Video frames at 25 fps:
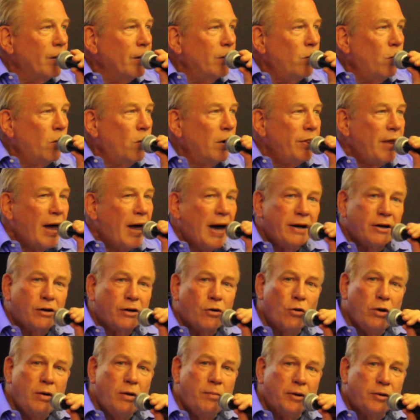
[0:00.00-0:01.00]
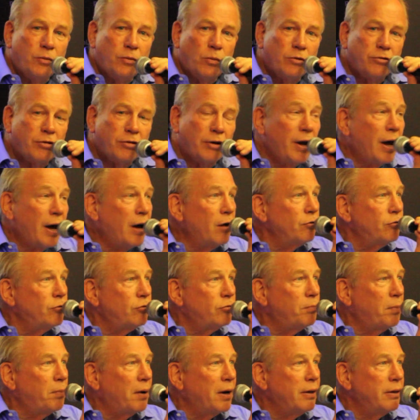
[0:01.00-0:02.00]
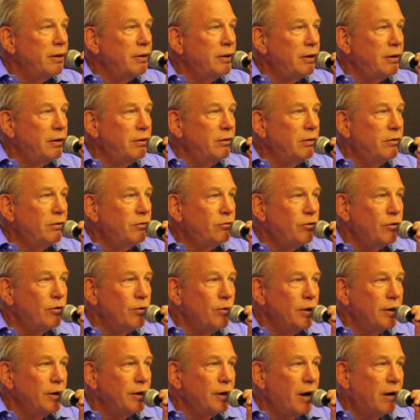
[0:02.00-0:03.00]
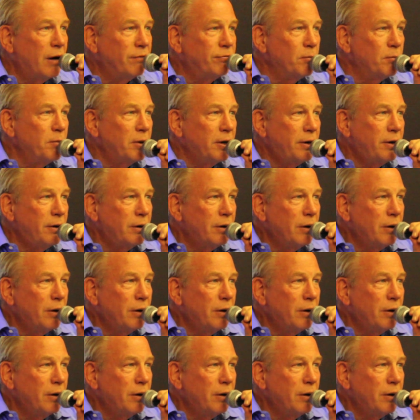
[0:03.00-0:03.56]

when that agreement was announced by the Syrian government,